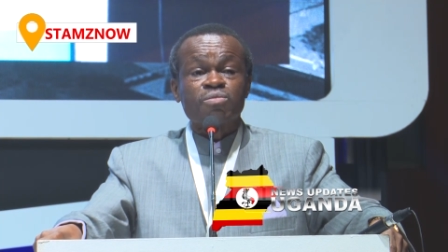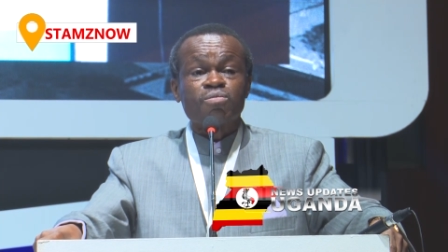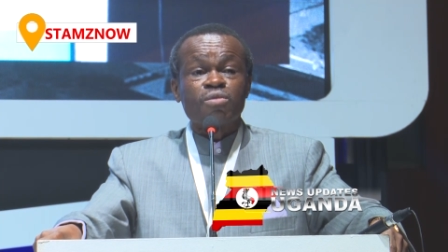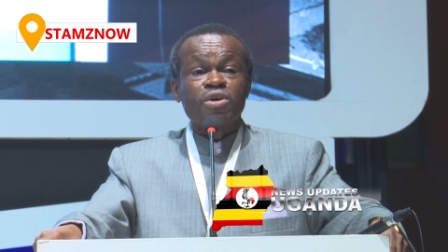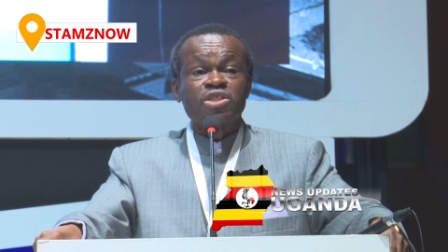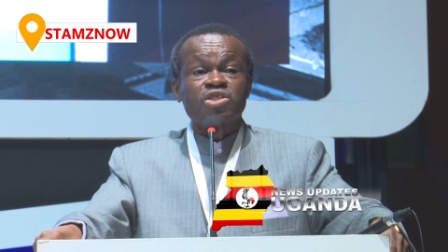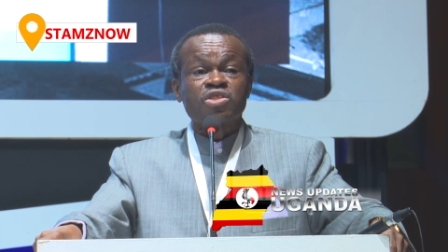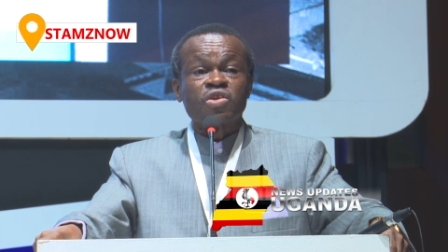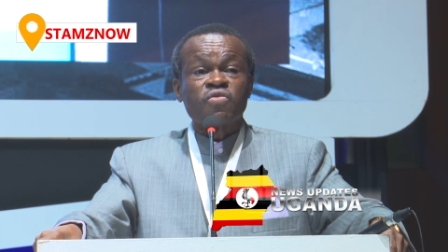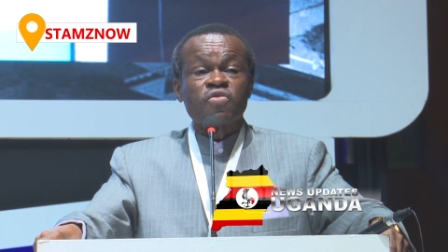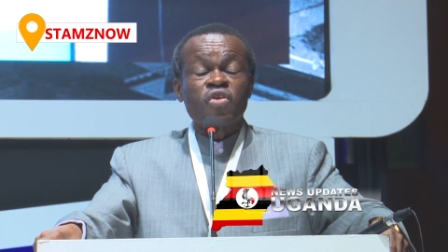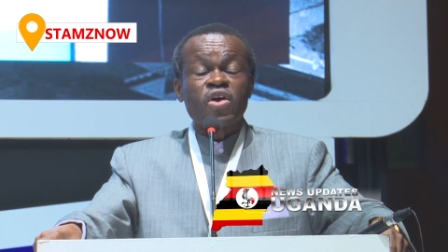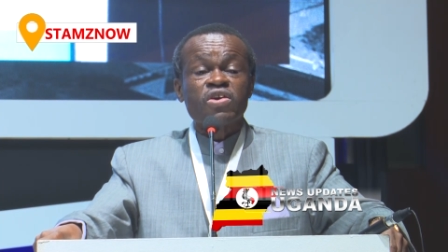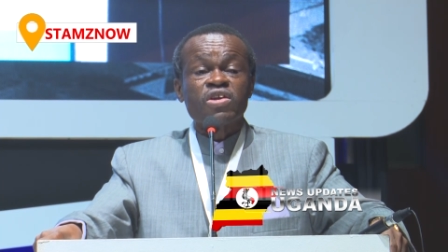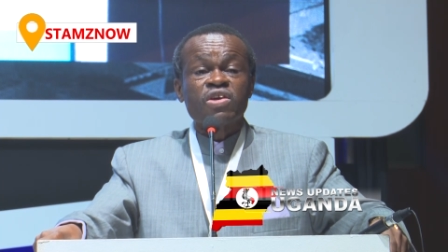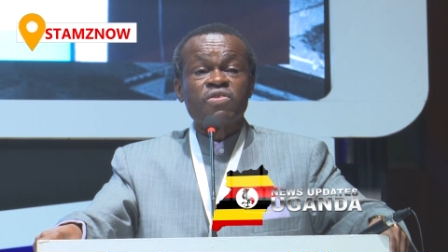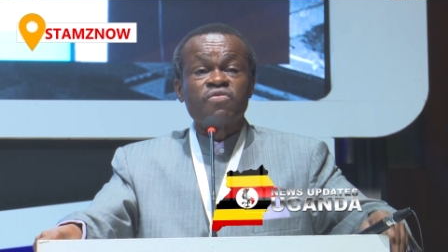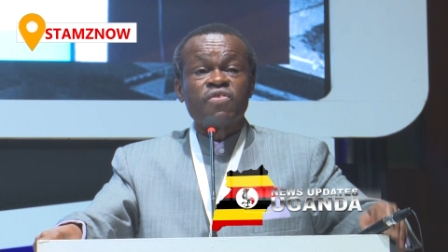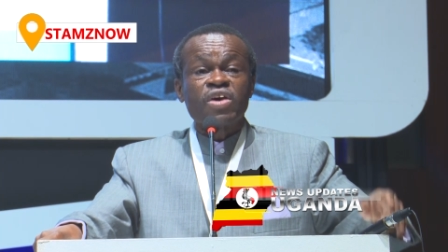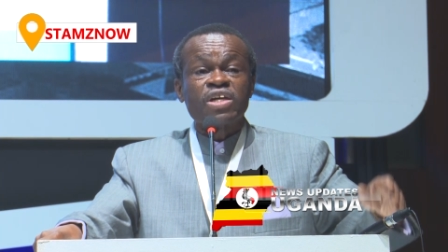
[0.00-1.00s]
Most of our
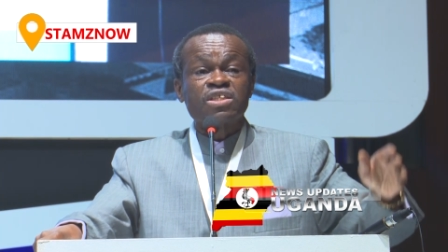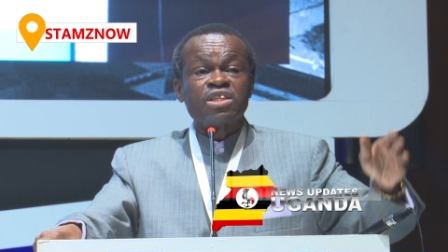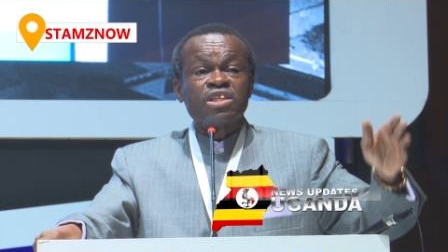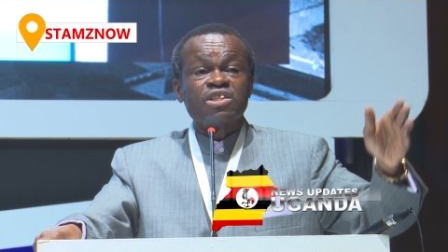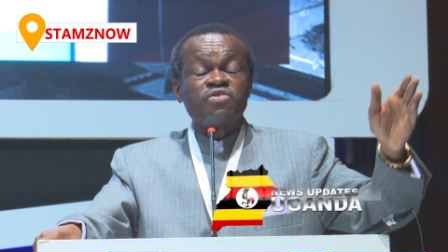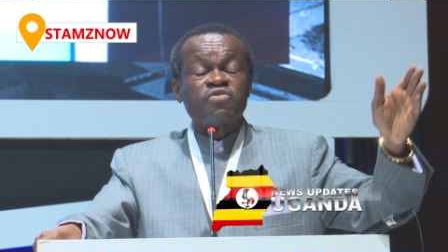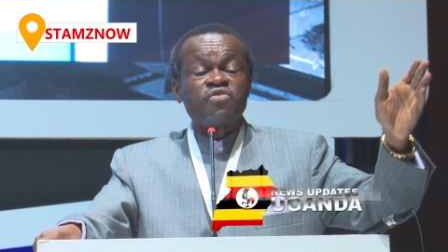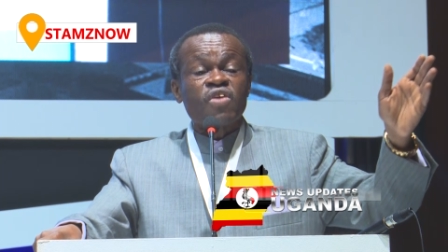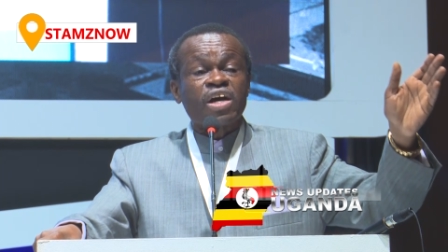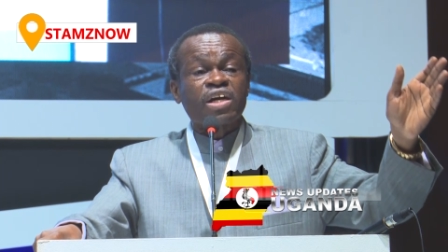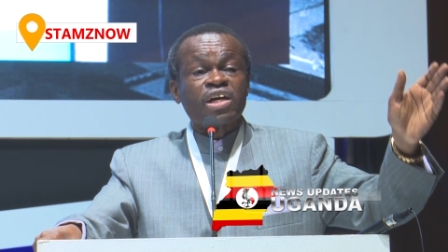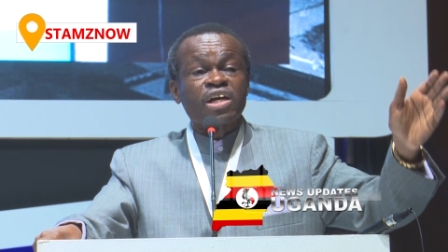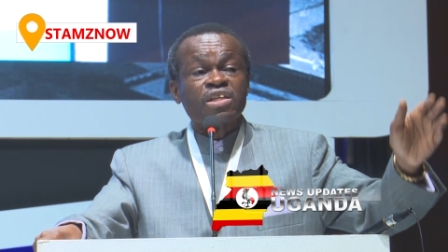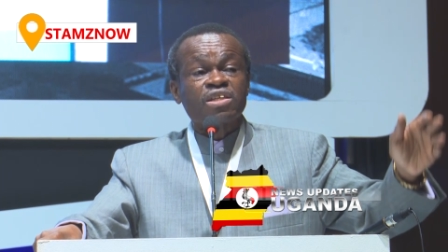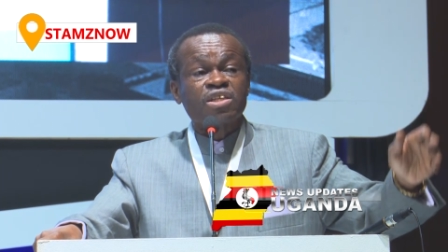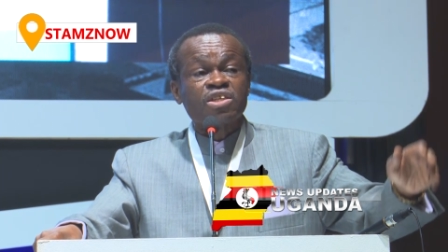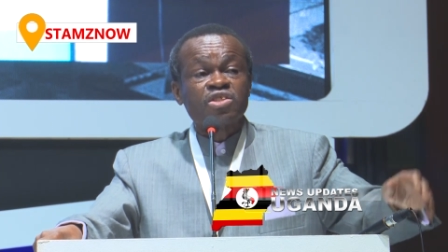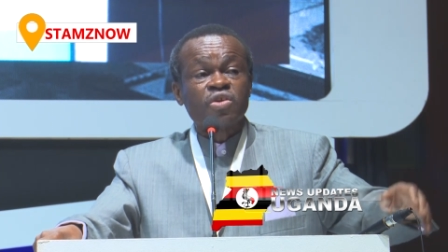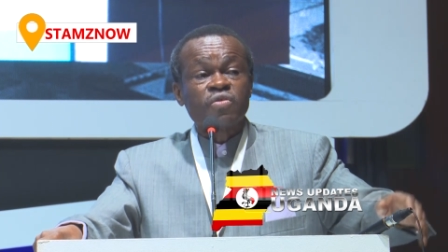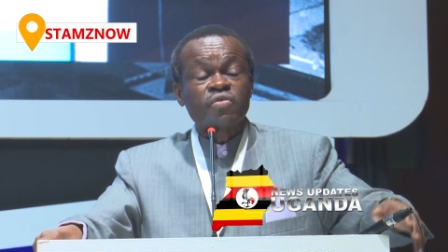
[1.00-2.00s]
universities,
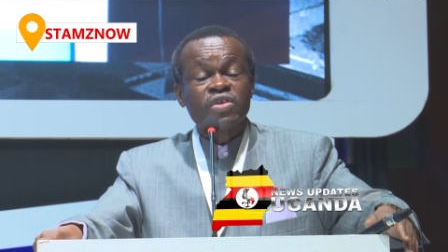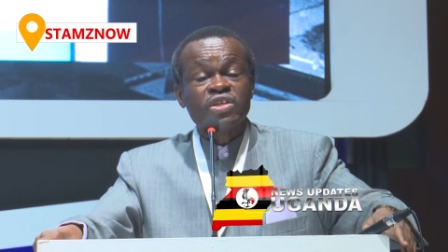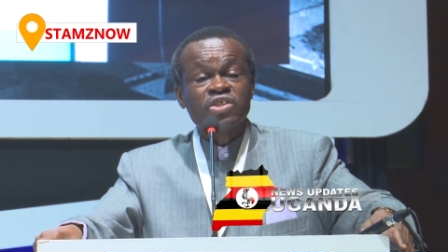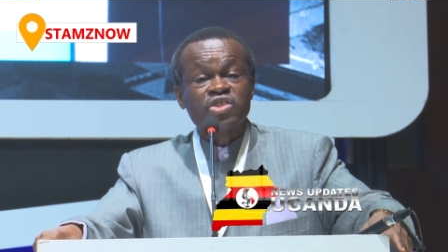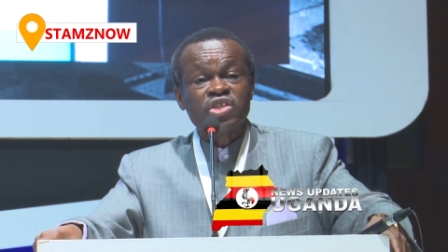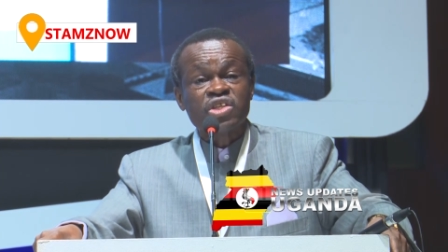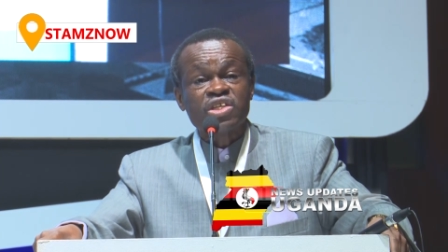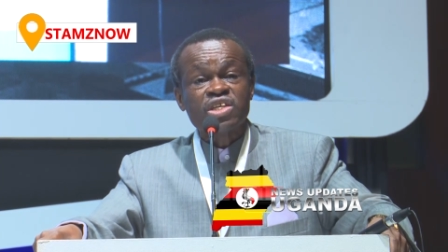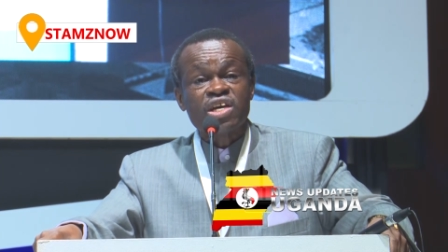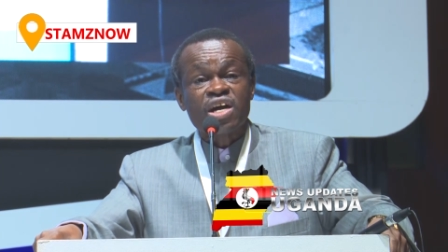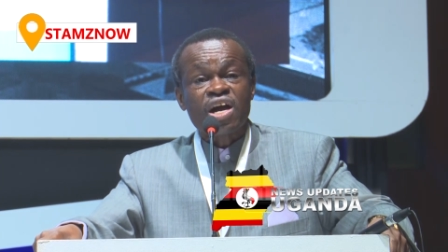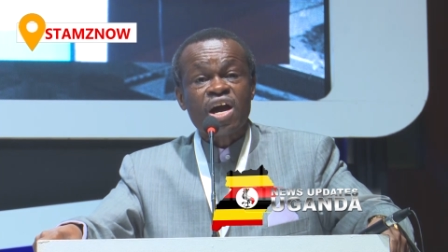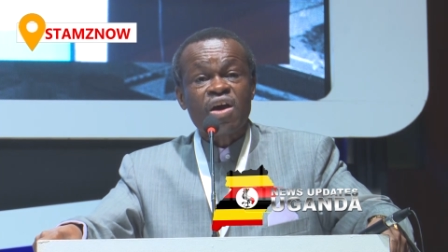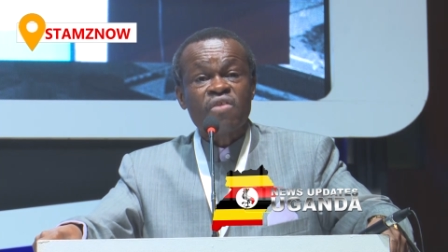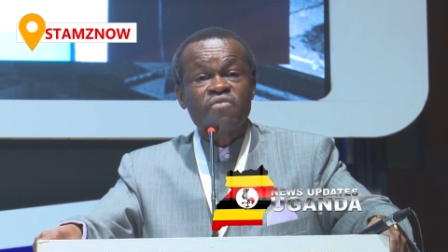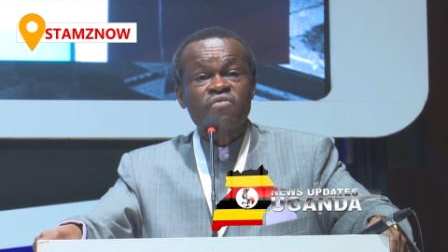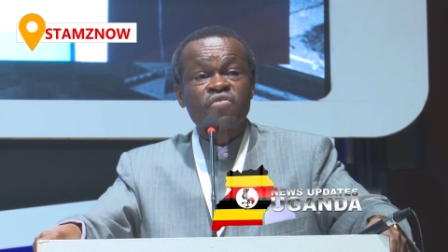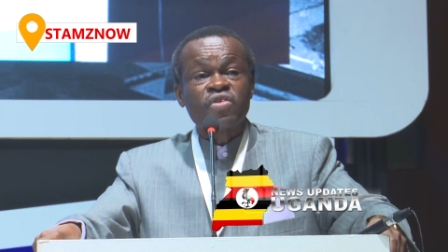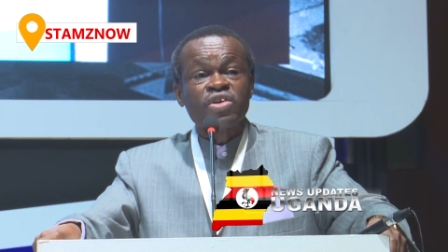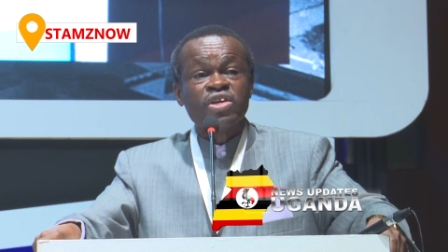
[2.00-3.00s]
faculties of engineer have,